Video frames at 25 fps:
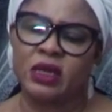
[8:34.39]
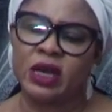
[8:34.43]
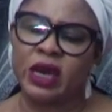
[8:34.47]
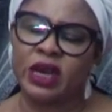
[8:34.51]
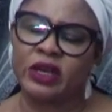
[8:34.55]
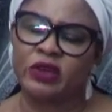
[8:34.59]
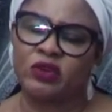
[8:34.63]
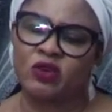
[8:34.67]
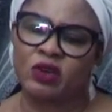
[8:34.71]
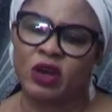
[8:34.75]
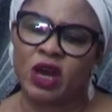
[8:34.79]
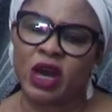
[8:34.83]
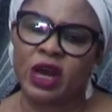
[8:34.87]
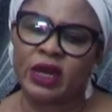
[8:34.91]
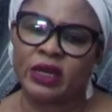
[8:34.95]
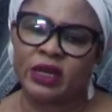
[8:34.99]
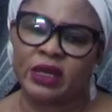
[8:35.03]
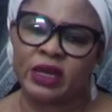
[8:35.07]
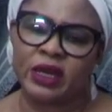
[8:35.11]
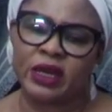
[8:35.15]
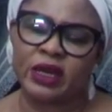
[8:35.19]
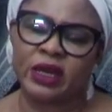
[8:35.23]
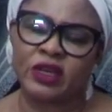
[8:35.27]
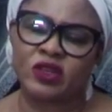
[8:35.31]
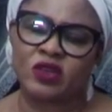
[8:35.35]
And you
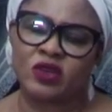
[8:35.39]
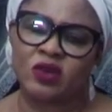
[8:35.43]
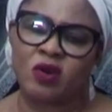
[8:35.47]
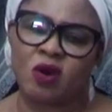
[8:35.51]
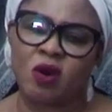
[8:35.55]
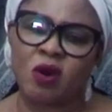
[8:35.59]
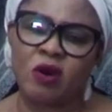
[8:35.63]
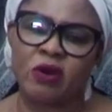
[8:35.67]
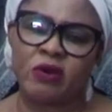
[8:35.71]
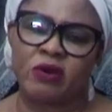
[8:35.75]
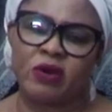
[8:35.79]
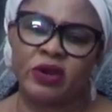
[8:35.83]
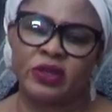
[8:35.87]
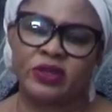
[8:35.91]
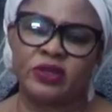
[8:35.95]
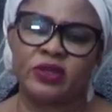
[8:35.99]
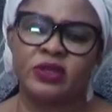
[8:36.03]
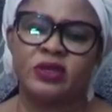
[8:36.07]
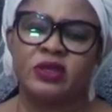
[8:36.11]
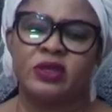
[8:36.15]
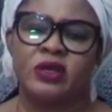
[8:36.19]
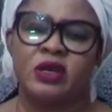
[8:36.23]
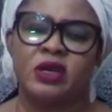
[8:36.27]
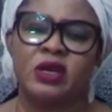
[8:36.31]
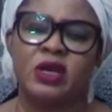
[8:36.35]
can score
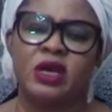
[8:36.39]
us.